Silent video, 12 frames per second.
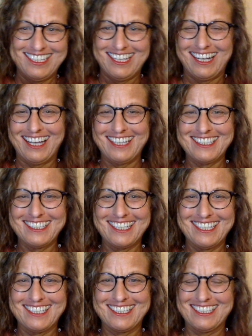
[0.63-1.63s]
Hi
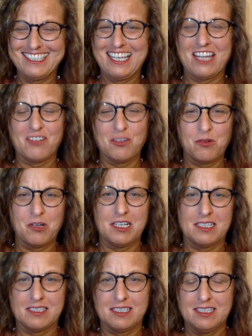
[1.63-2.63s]
again,
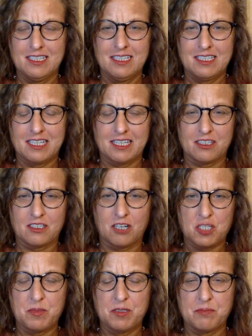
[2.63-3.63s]
everyone. Keta
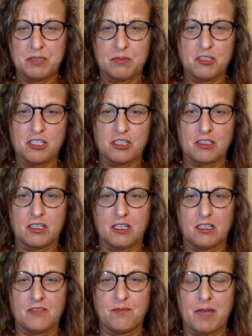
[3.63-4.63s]
Kosman, publisher
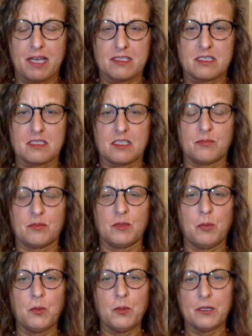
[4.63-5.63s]
of Madison's Lumber
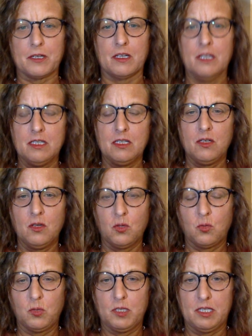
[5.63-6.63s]
Reporter.
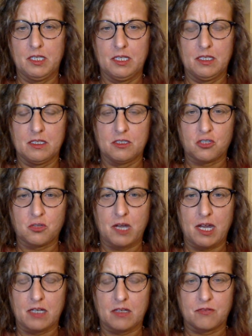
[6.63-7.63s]
We
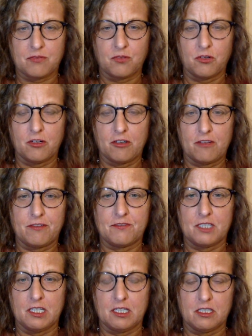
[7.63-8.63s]
track
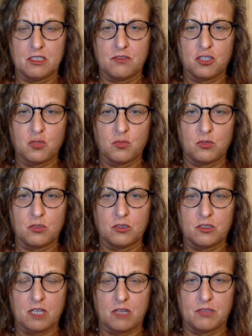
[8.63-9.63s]
450 individual
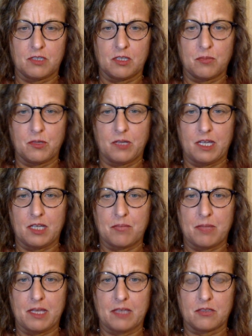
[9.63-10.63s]
softwood lumber and
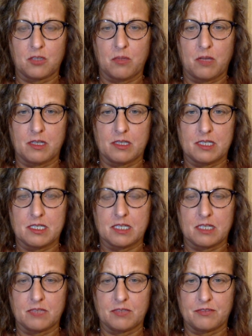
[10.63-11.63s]
panel commodities
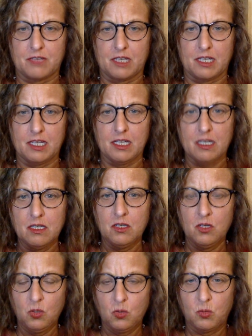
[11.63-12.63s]
every Friday.
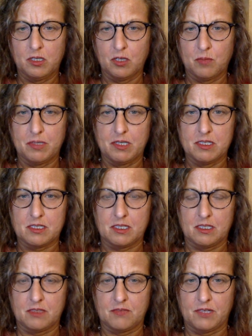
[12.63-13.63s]
We are based
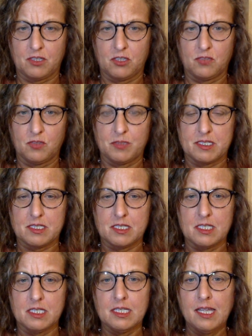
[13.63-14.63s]
in Vancouver,
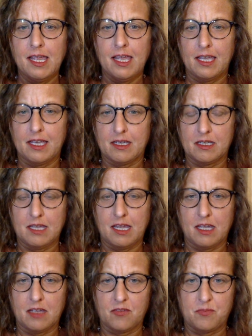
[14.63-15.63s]
BC, and
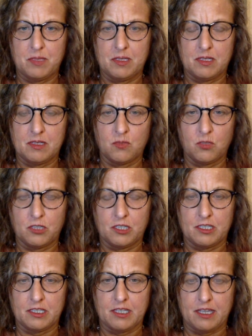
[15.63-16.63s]
have been
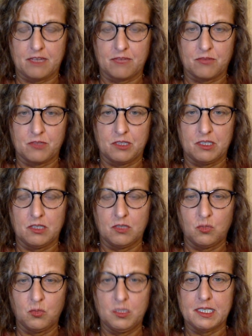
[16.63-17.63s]
working every
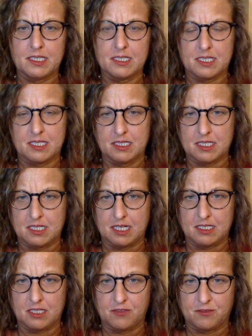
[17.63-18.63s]
week since
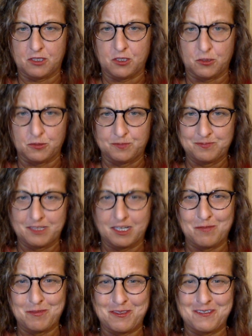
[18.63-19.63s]
1952.
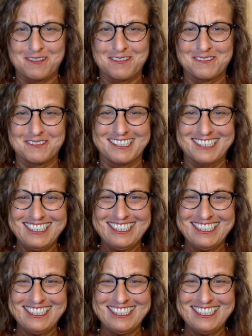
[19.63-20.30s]
I'm the third owner.